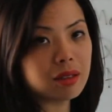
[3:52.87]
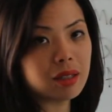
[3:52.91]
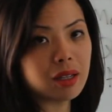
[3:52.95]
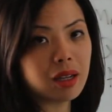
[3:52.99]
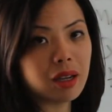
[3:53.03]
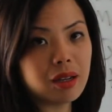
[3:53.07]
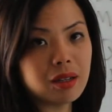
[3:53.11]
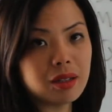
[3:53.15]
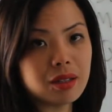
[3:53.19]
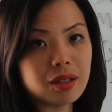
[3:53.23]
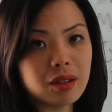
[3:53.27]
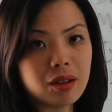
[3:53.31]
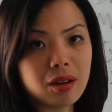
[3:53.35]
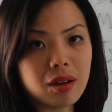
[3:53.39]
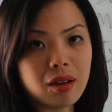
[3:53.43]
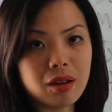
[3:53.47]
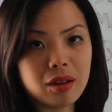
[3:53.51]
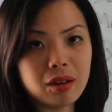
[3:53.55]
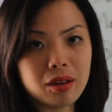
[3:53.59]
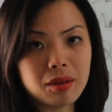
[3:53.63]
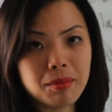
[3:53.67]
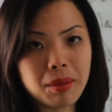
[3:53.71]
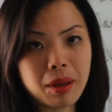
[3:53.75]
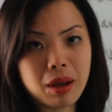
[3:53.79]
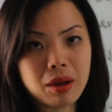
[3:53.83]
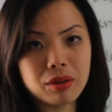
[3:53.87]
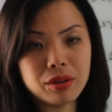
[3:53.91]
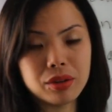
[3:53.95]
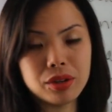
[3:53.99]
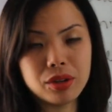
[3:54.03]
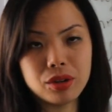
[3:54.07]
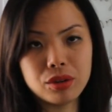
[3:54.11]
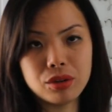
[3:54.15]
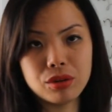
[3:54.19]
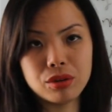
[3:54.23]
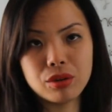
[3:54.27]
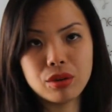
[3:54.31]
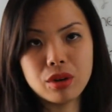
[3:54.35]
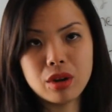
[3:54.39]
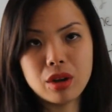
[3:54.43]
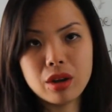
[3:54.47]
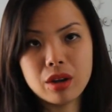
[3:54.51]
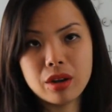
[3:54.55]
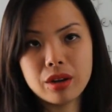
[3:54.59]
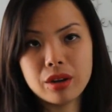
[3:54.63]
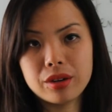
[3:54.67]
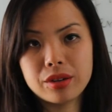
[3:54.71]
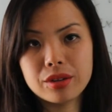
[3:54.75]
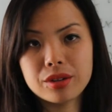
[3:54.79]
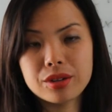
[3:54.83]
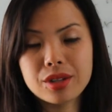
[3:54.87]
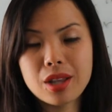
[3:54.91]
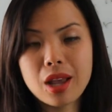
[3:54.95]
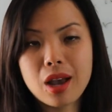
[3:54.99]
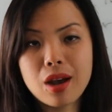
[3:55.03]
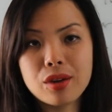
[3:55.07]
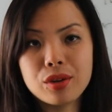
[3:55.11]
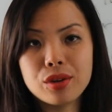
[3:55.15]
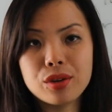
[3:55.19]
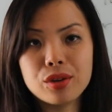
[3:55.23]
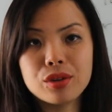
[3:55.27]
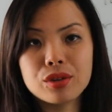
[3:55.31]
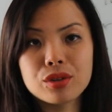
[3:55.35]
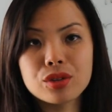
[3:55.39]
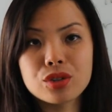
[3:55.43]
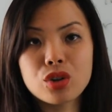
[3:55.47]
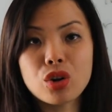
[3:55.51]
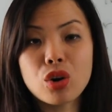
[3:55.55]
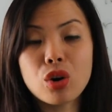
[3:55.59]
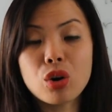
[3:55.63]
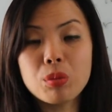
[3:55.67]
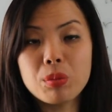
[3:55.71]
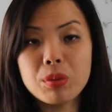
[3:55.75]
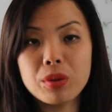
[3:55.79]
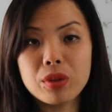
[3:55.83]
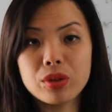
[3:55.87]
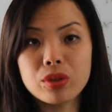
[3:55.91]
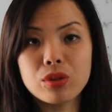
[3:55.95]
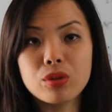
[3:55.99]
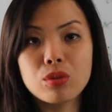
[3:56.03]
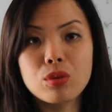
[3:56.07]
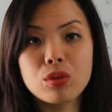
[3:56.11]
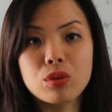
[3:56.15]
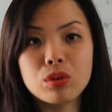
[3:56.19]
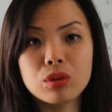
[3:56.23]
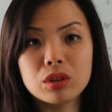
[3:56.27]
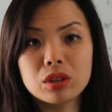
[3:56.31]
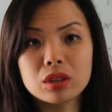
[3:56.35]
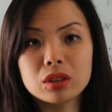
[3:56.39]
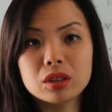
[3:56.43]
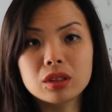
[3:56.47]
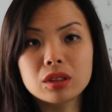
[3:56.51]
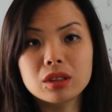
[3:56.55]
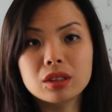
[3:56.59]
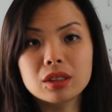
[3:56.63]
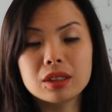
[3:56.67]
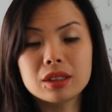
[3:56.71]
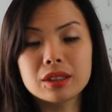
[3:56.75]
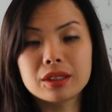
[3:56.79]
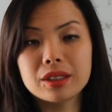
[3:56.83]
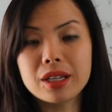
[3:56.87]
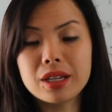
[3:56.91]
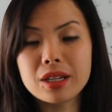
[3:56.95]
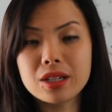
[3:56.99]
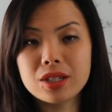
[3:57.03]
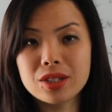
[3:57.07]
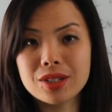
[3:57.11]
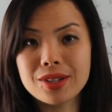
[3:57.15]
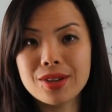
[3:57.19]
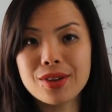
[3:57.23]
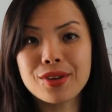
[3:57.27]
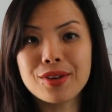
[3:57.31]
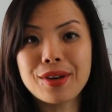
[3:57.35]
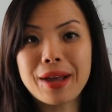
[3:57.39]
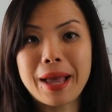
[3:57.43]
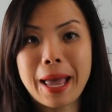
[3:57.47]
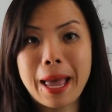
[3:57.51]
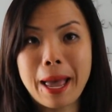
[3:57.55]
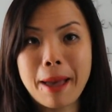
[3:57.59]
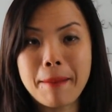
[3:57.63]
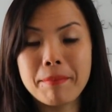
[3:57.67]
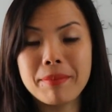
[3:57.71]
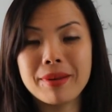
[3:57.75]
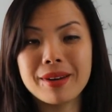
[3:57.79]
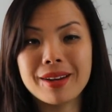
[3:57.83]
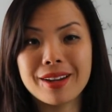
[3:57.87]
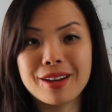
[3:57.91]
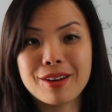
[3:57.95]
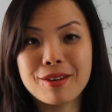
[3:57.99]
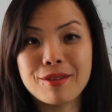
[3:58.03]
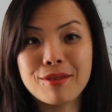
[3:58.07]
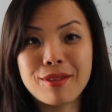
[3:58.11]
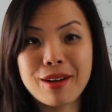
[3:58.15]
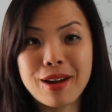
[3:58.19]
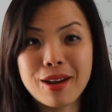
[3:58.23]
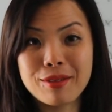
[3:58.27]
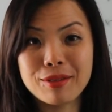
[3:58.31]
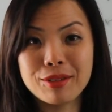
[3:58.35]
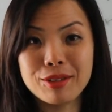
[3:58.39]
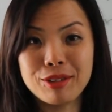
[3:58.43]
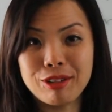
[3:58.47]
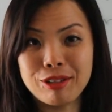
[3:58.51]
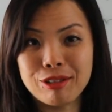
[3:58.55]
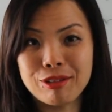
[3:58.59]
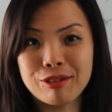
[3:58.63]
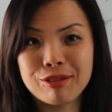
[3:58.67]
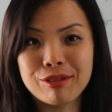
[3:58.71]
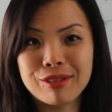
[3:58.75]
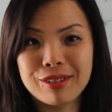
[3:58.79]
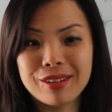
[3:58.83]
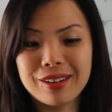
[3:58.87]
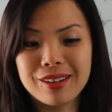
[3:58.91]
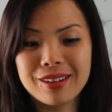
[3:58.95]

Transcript: says a lot about you. It is how you interpret the words and things that are happening around you.